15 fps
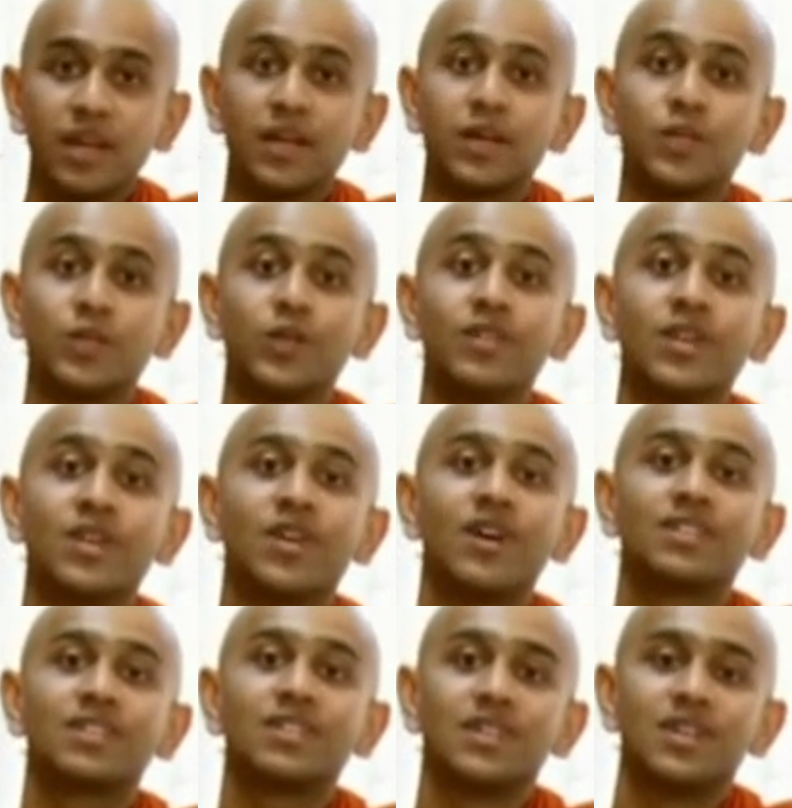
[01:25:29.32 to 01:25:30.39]
you will
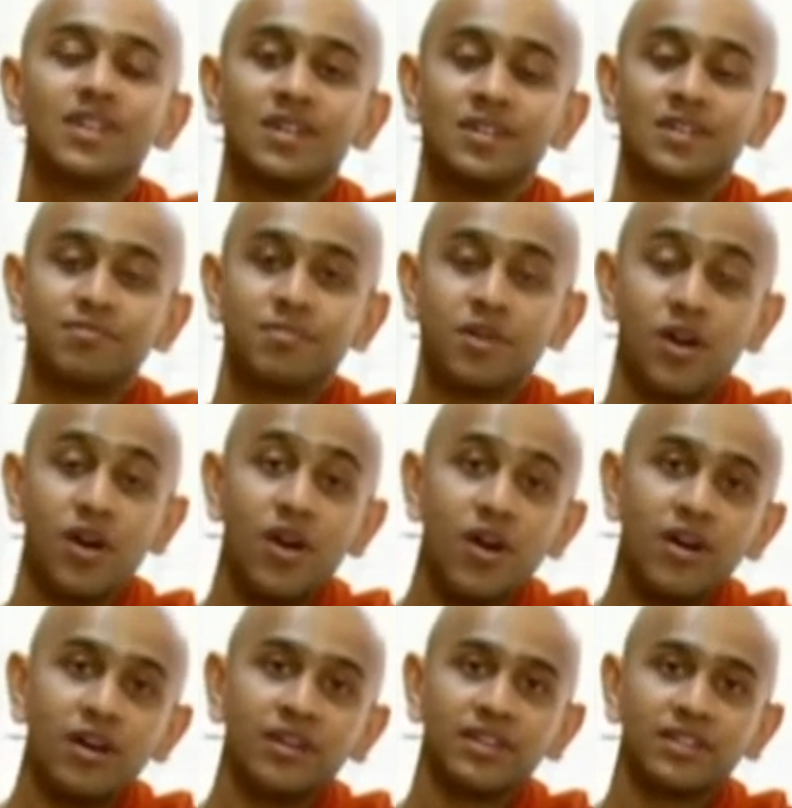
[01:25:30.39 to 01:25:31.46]
not
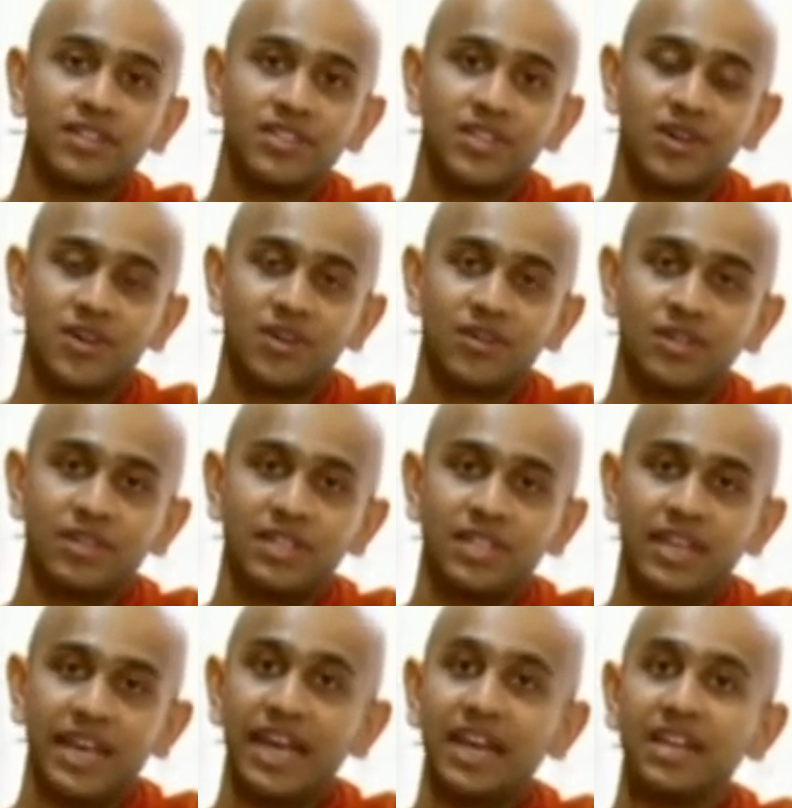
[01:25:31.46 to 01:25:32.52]
prolong your
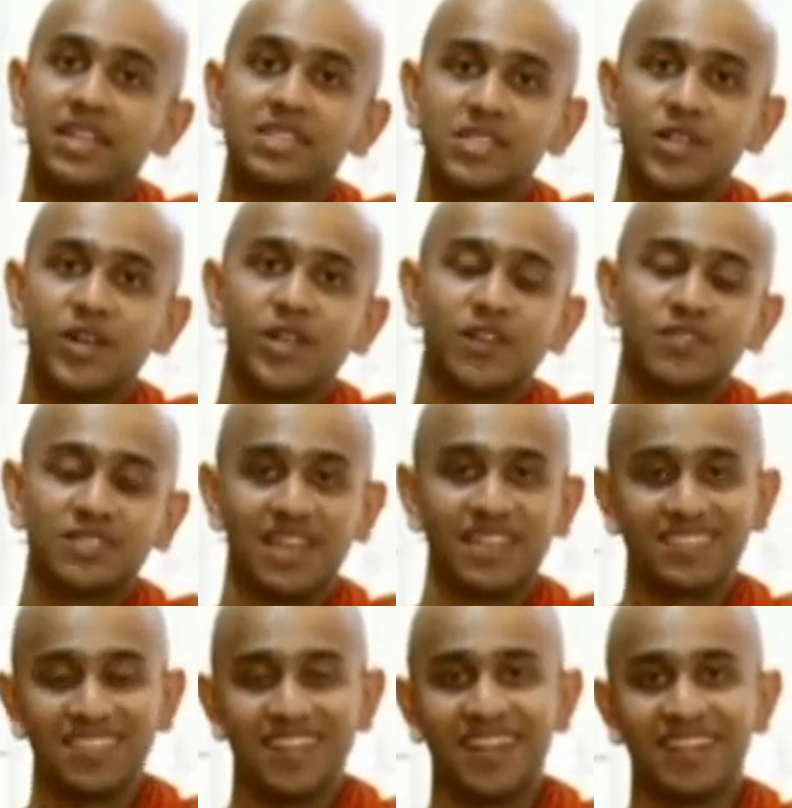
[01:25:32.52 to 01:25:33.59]
endless journey of
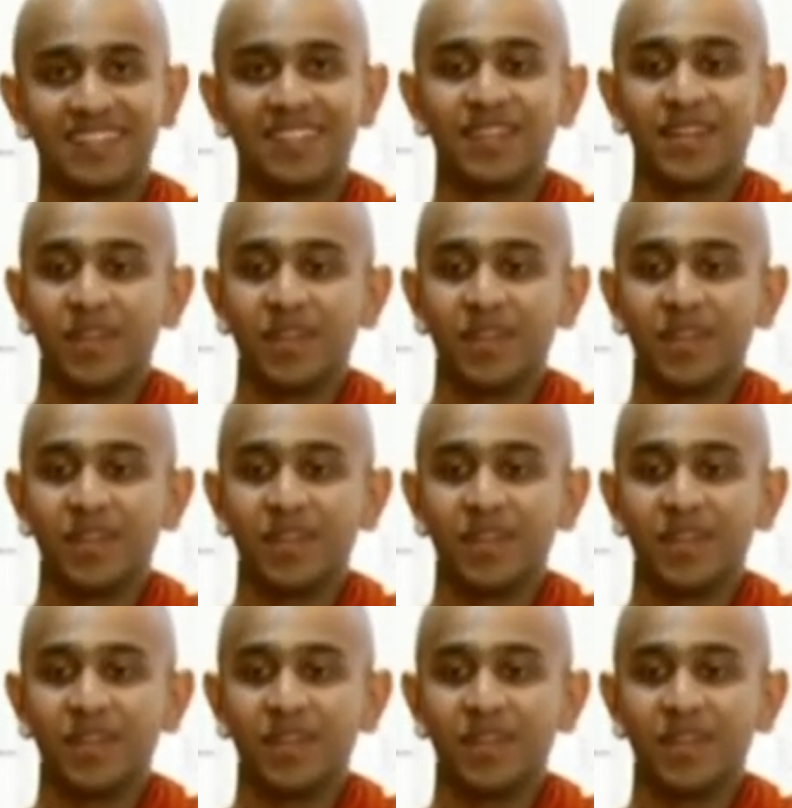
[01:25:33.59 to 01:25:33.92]
samsara.